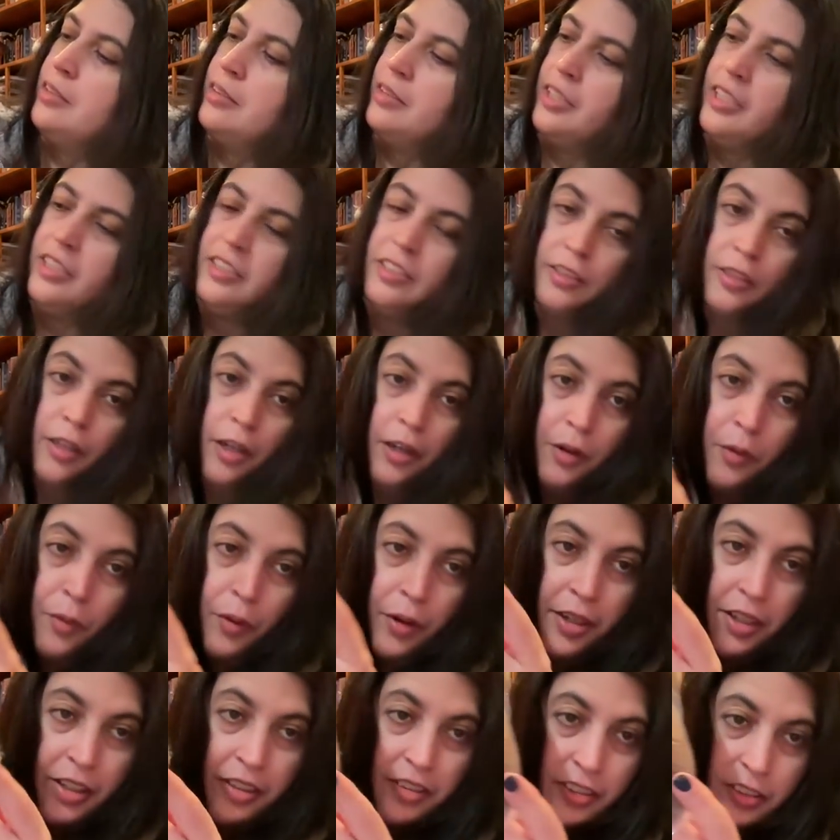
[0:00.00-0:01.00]
This dark
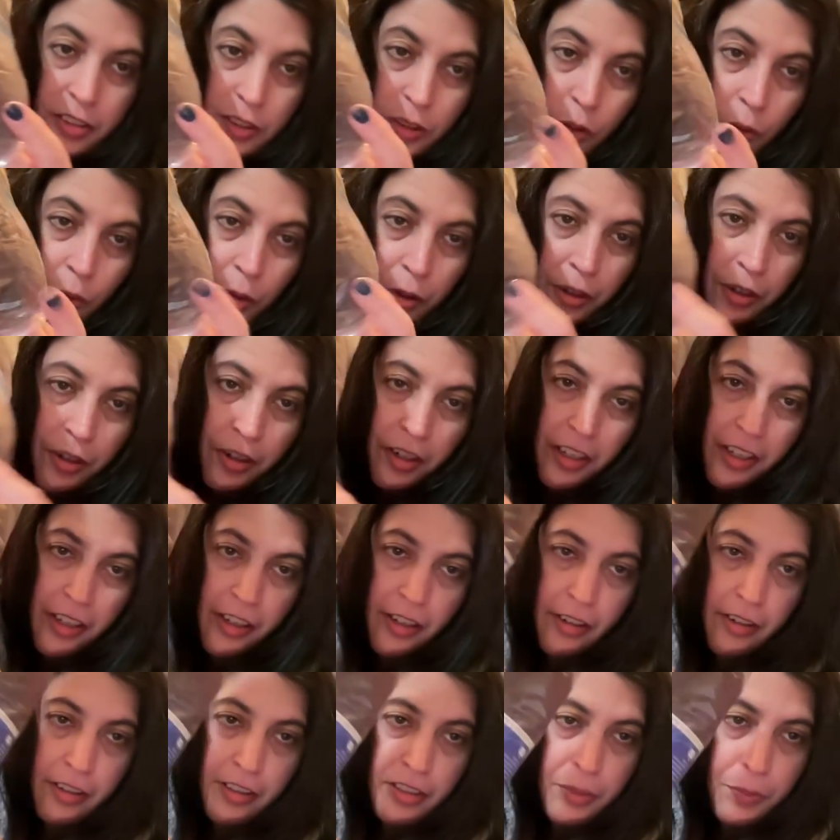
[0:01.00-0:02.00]
one in this corner
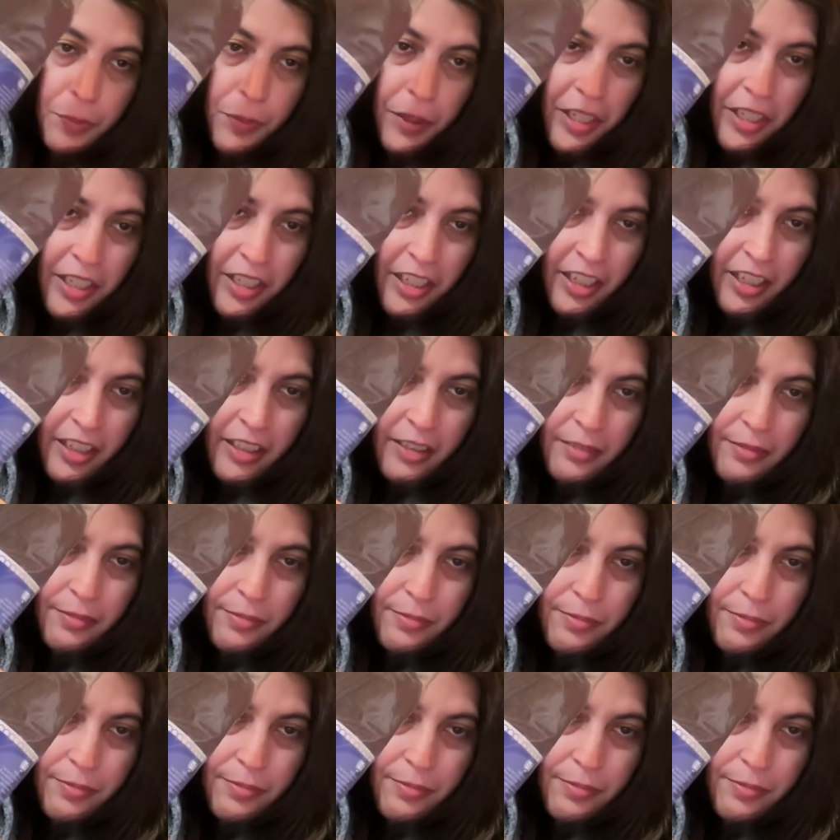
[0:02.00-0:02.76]
here is peanut,